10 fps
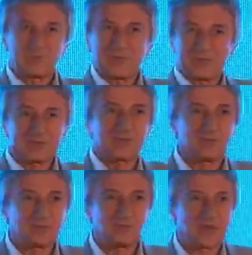by these
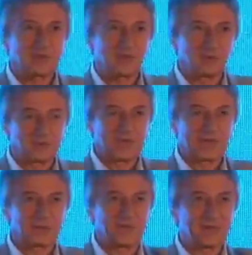three trade groups
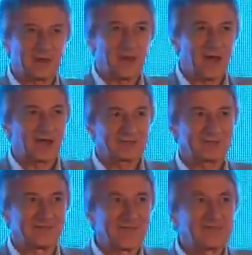is
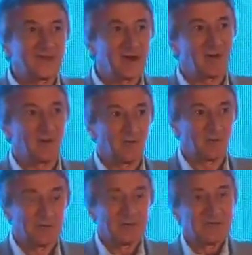because they know